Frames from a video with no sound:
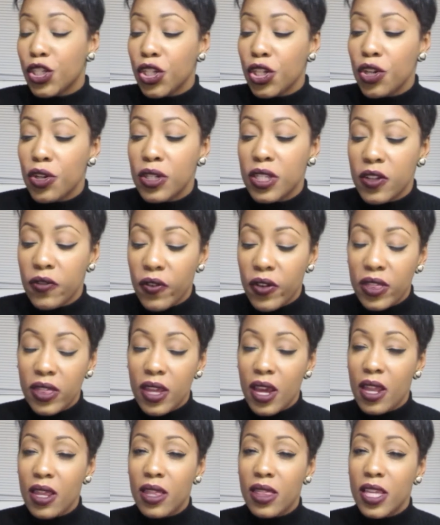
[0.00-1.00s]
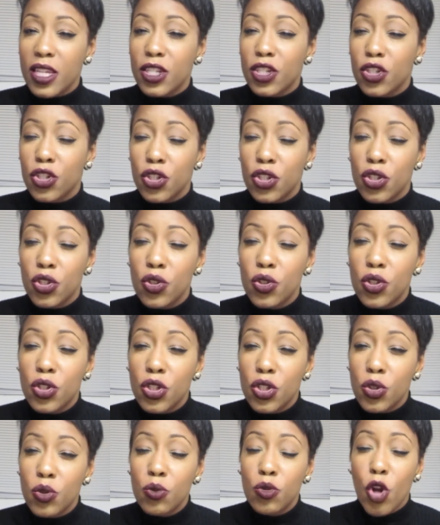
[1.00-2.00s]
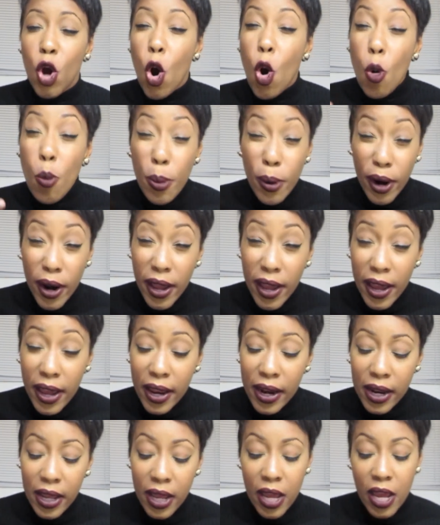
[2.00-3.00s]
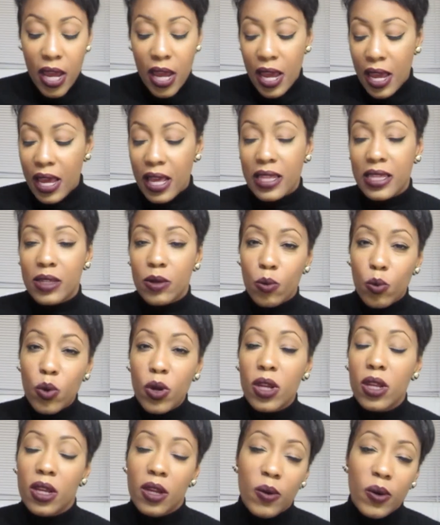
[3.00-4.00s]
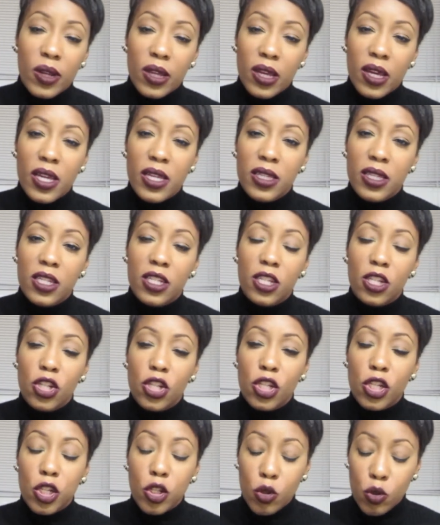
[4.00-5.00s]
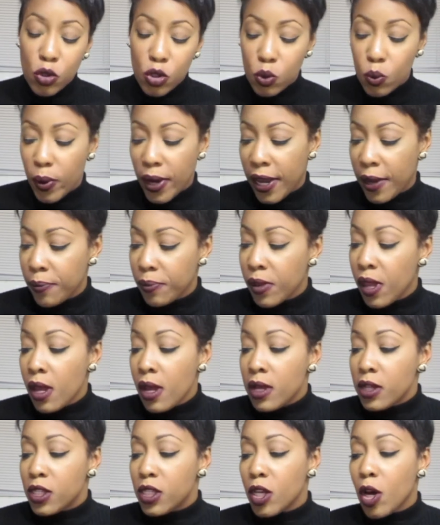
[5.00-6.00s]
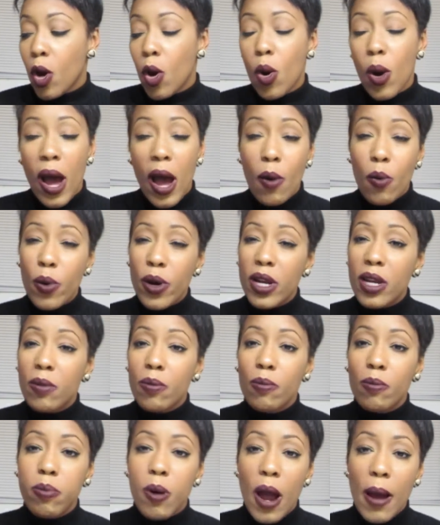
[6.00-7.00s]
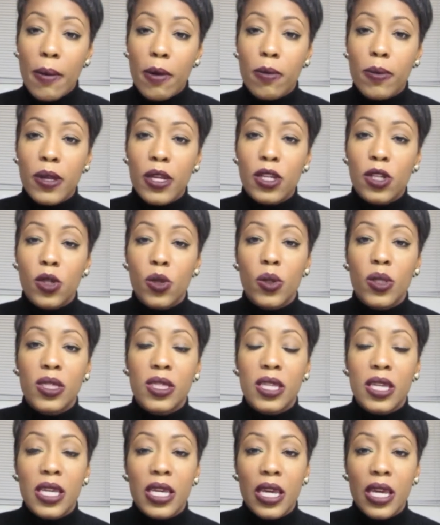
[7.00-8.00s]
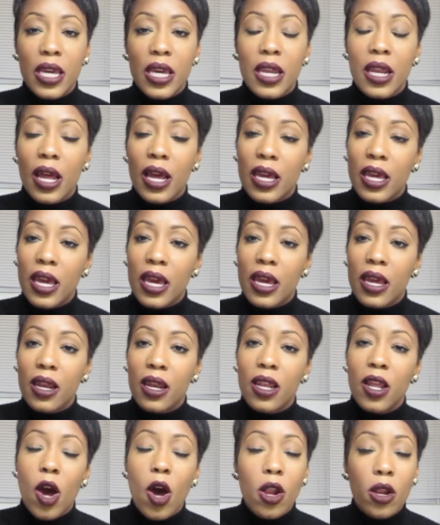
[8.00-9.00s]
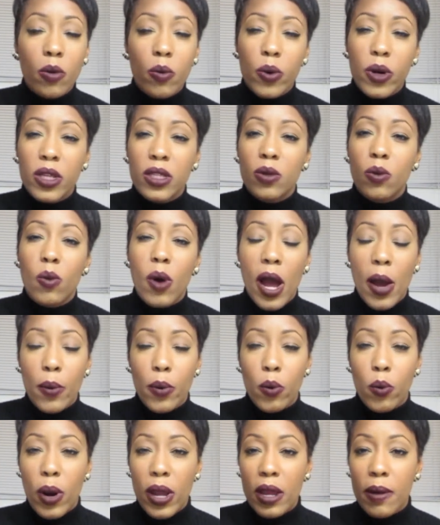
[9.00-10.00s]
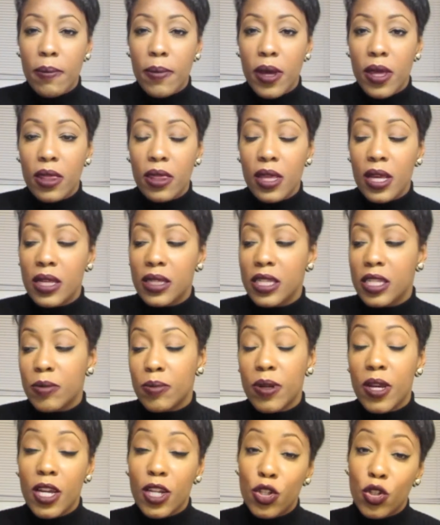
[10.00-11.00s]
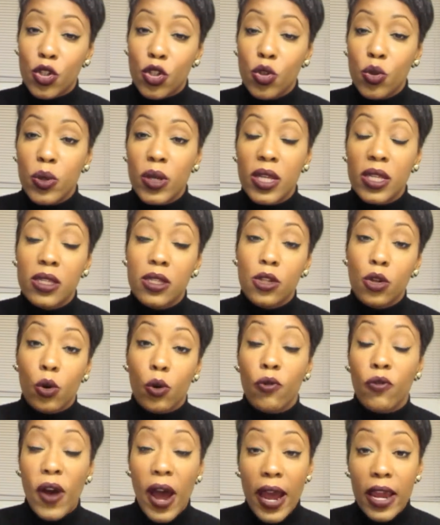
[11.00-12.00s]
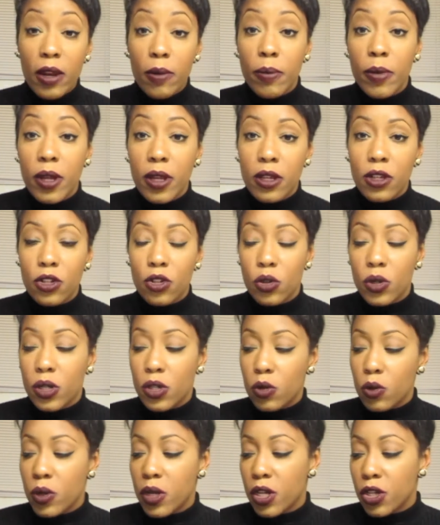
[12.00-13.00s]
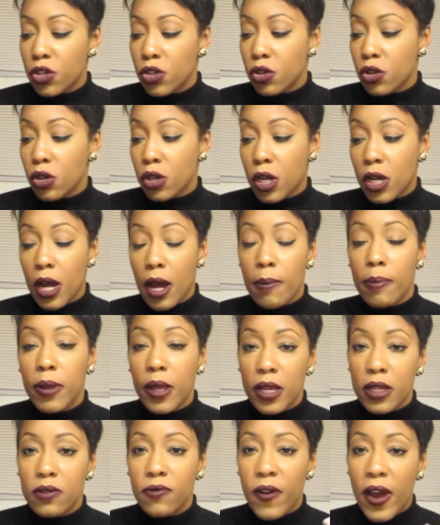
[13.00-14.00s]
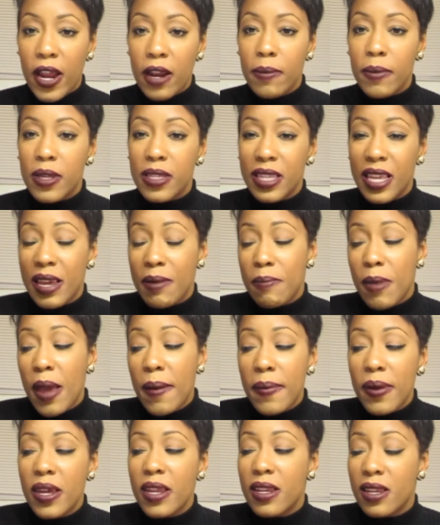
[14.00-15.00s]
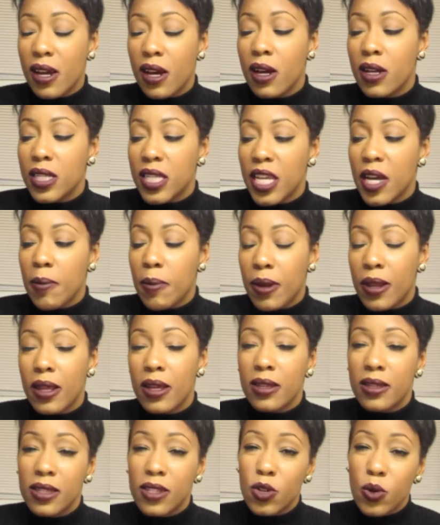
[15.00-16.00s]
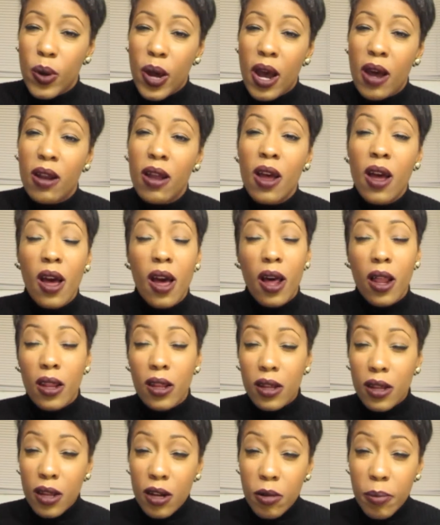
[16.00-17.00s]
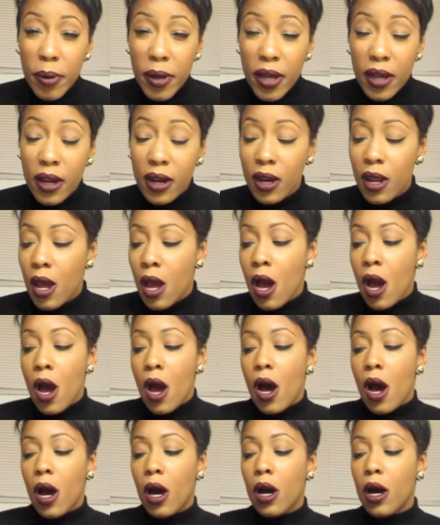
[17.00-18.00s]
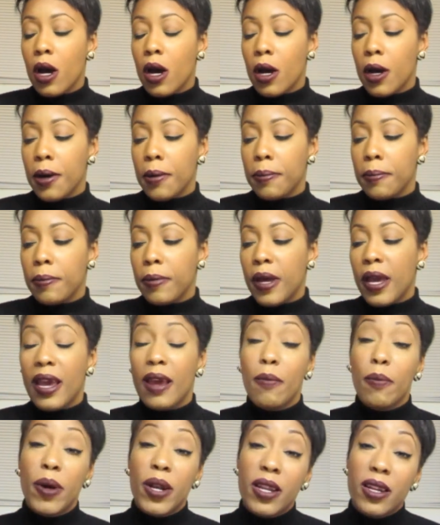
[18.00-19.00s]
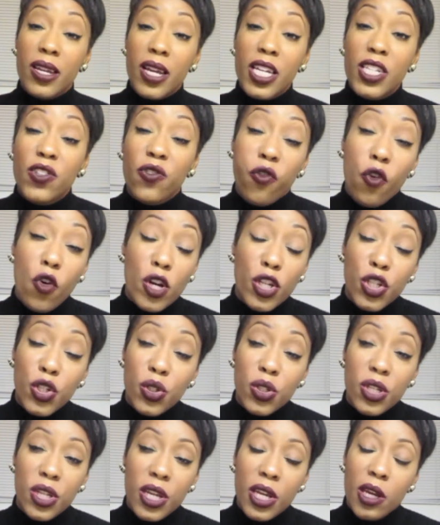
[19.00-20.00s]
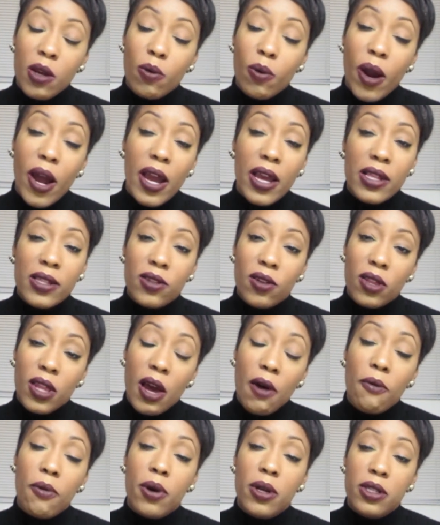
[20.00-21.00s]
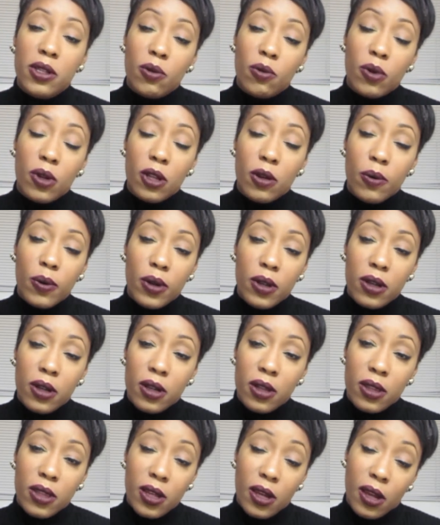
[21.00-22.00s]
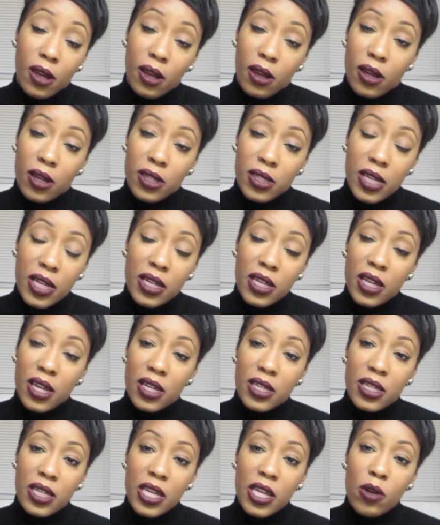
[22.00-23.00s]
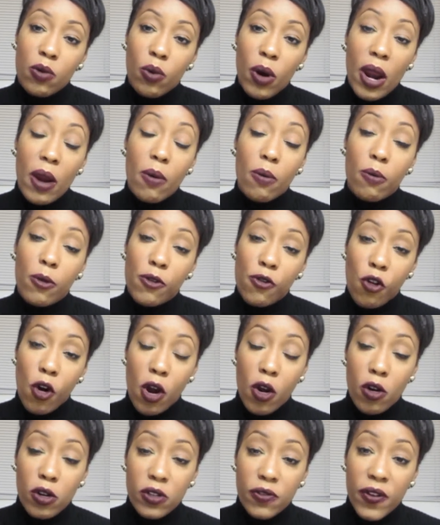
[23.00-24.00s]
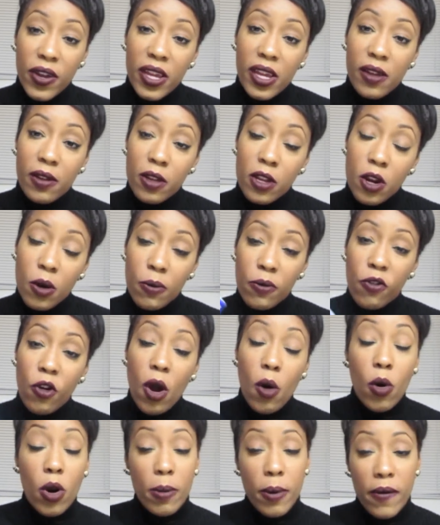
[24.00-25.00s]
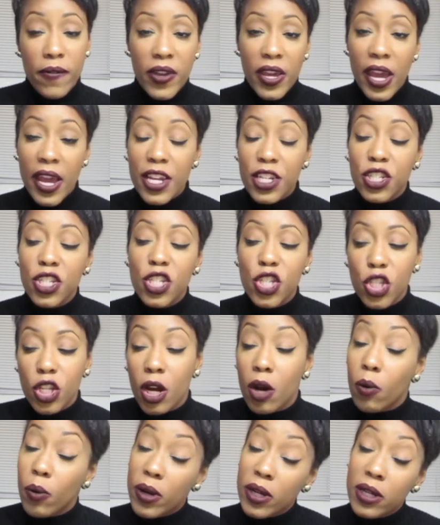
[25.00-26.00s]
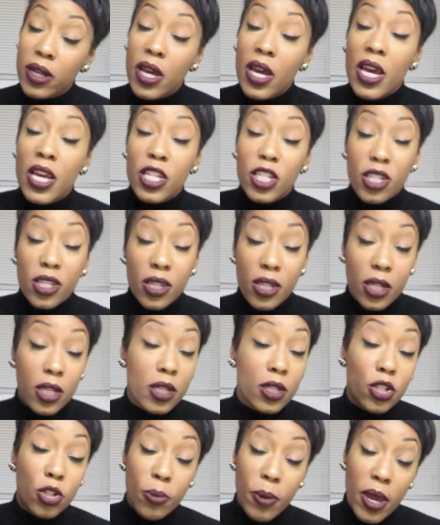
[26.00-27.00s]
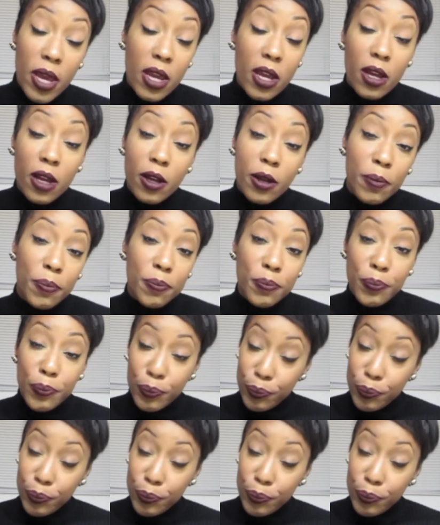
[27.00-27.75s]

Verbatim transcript: sugar and stuff like that, the things that you're used to, no bread. It's really, really easy to just lose the weight. So I wouldn't probably do this again. Again, the only reason why I will recommend this is because you do get your vitamins, you do get your complex vitamins, and maybe it does help cleanse you out a little bit um and but it does force you to eat right and so that was a really really good thing because i did get to eat right before i go to vac you know before i went on my vacation so i went to jamaica